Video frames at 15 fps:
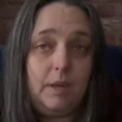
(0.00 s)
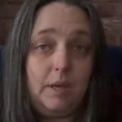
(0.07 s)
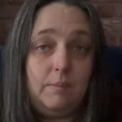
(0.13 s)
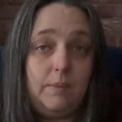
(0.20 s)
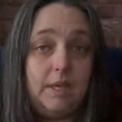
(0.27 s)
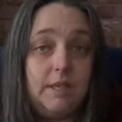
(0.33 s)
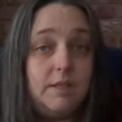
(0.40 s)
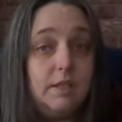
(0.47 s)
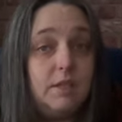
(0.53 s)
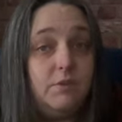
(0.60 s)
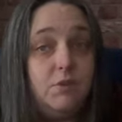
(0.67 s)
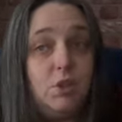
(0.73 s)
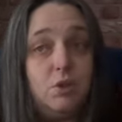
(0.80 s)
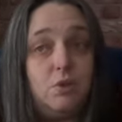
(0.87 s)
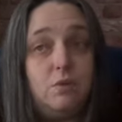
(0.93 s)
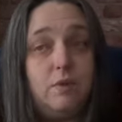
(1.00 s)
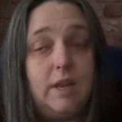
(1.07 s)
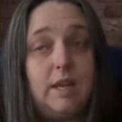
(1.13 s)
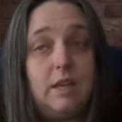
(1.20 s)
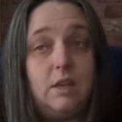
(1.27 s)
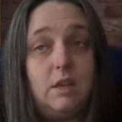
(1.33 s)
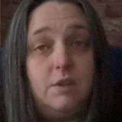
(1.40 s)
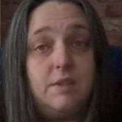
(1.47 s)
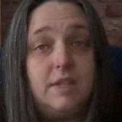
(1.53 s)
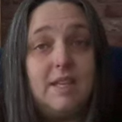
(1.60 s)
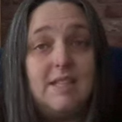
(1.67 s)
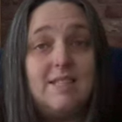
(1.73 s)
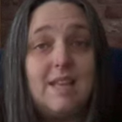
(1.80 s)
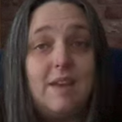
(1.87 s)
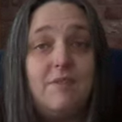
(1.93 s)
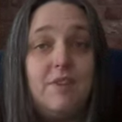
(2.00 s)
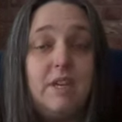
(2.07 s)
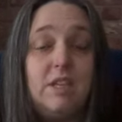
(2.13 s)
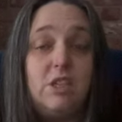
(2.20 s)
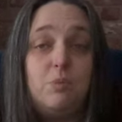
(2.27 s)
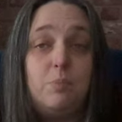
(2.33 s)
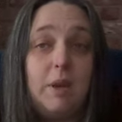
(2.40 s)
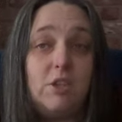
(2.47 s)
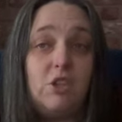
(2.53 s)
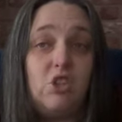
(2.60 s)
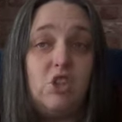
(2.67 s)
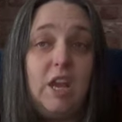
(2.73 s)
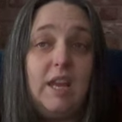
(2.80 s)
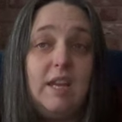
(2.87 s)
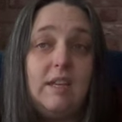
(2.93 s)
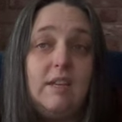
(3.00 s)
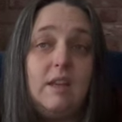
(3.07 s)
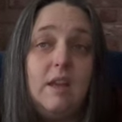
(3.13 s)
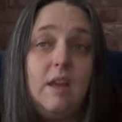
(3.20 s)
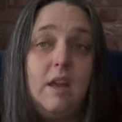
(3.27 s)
pieces of jewellery including a 7-inch brass chain,